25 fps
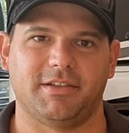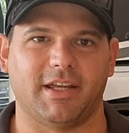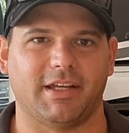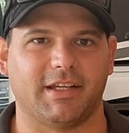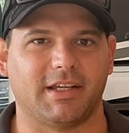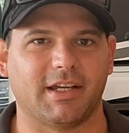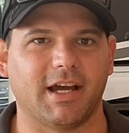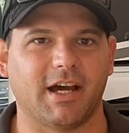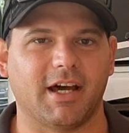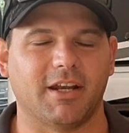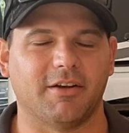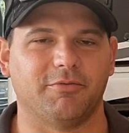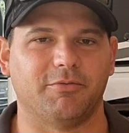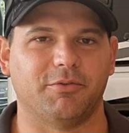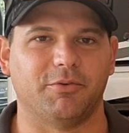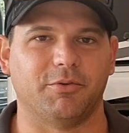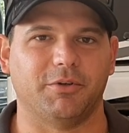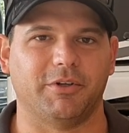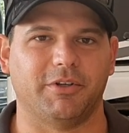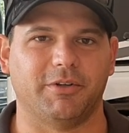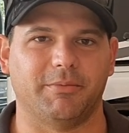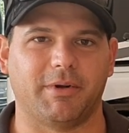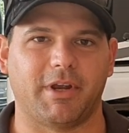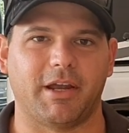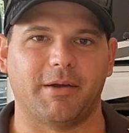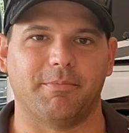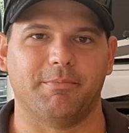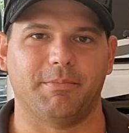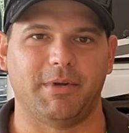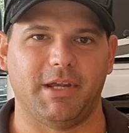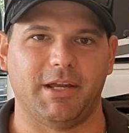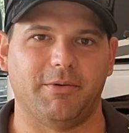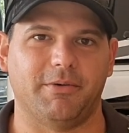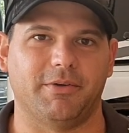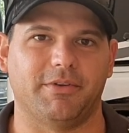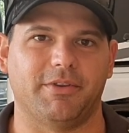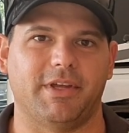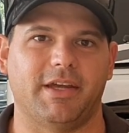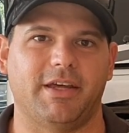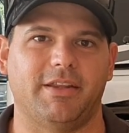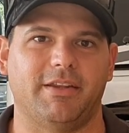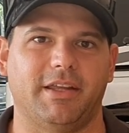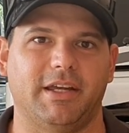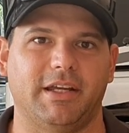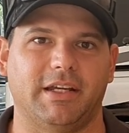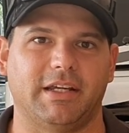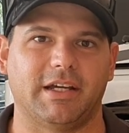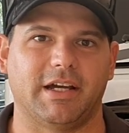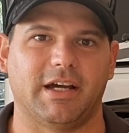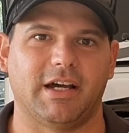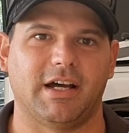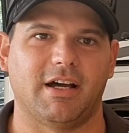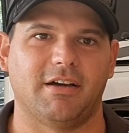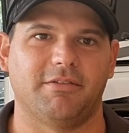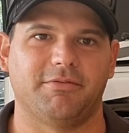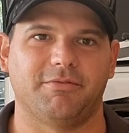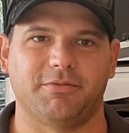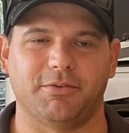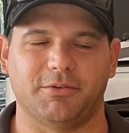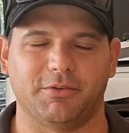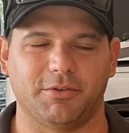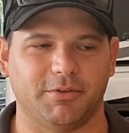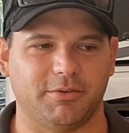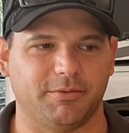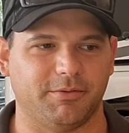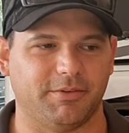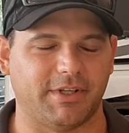They can't afford to be without their car for